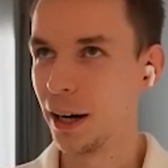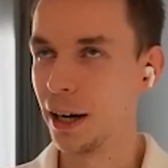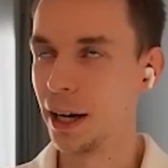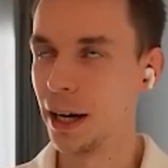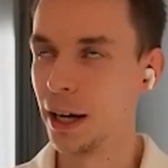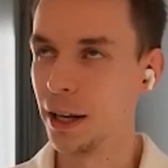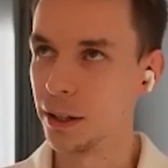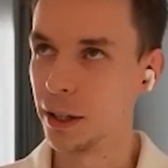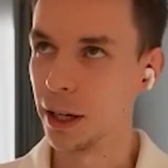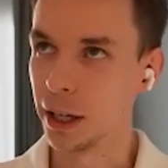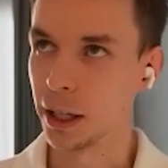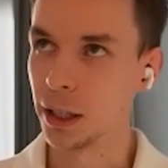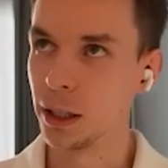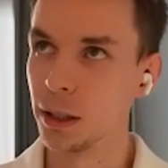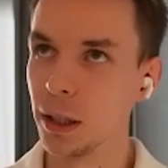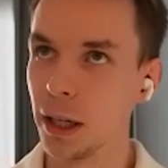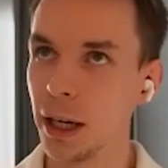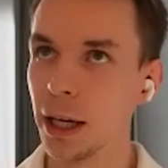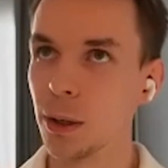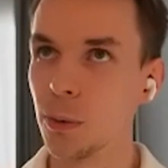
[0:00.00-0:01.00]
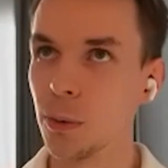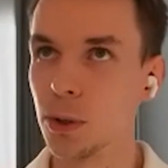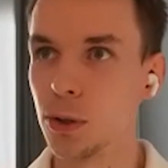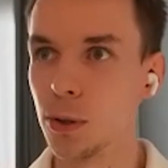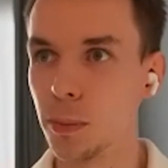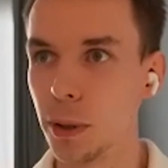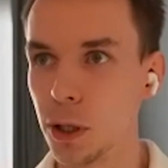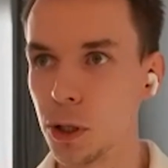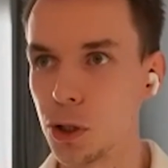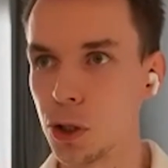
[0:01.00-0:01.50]
and I really like what
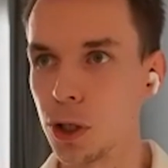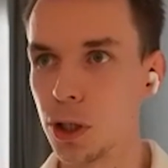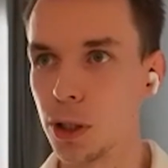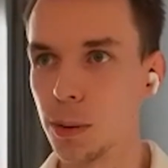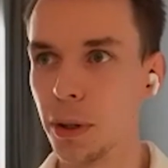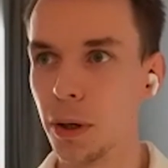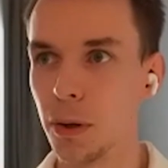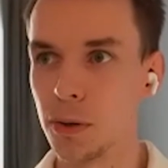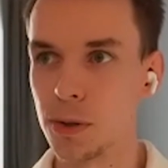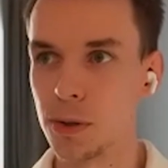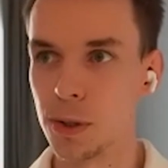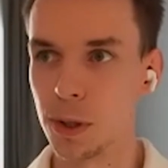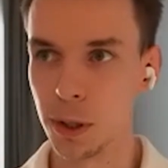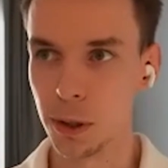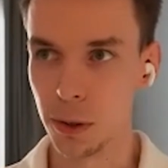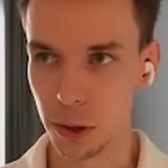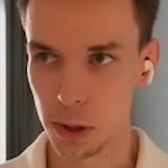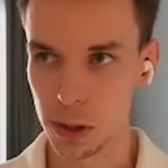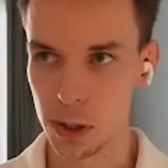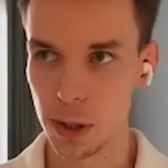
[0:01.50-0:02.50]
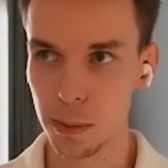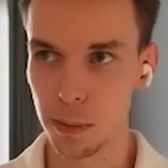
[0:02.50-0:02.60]
you mentioned about security,